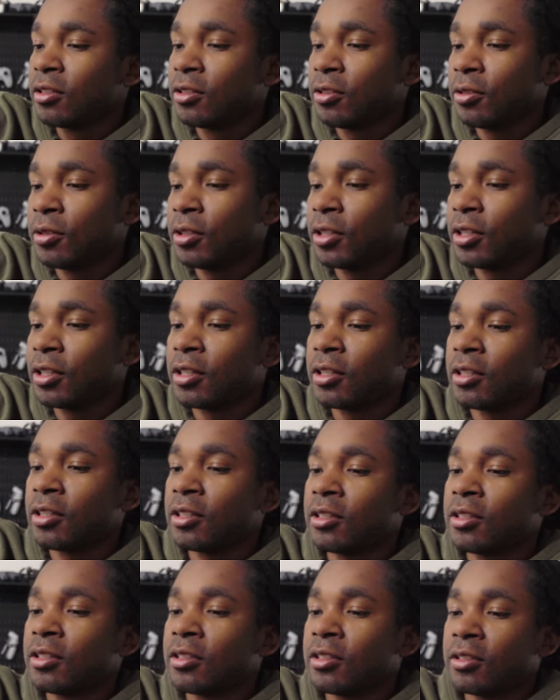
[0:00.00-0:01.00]
do
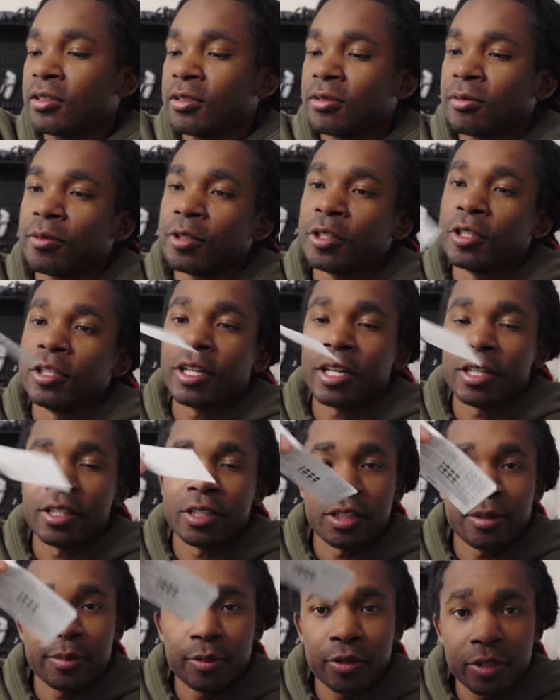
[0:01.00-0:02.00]
the where you look at the
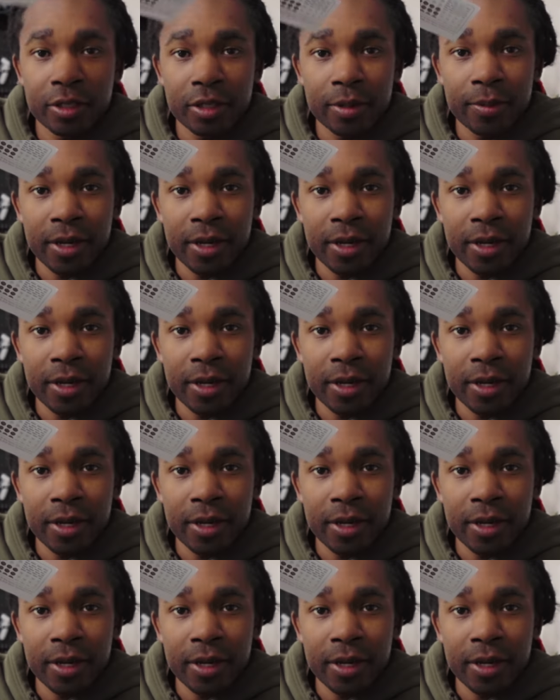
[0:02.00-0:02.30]
symbols on the